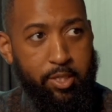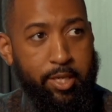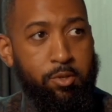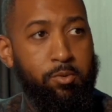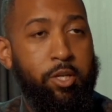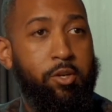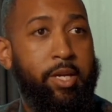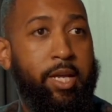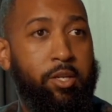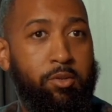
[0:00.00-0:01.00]
Like, you literally
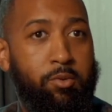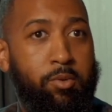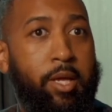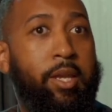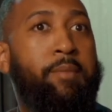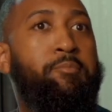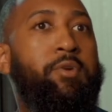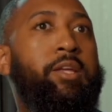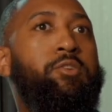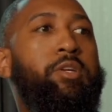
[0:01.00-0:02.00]
had to do, and
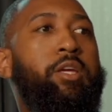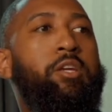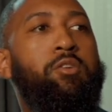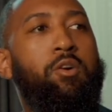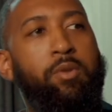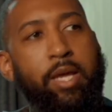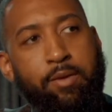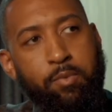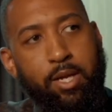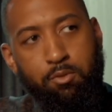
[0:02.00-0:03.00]
you know, like,
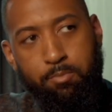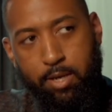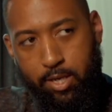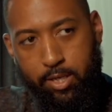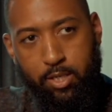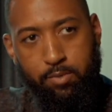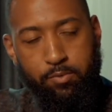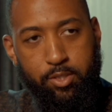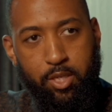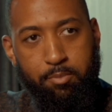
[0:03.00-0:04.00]
even when I do podcasting,
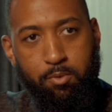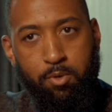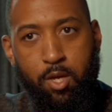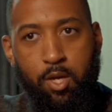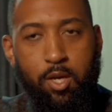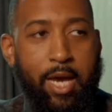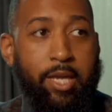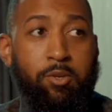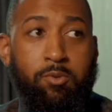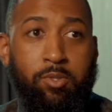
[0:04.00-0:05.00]
for example, I
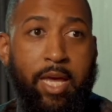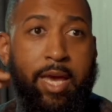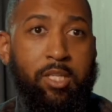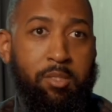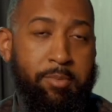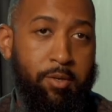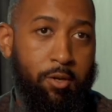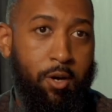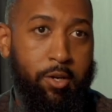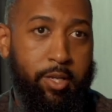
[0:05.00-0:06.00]
use that in speaking
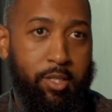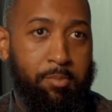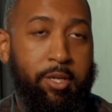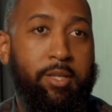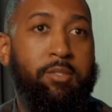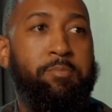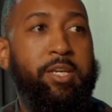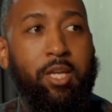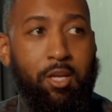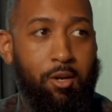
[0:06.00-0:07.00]
audience, but
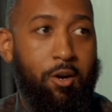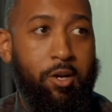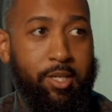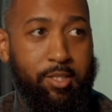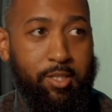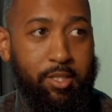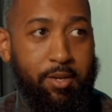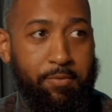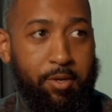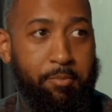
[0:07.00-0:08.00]
speaking an audience is different.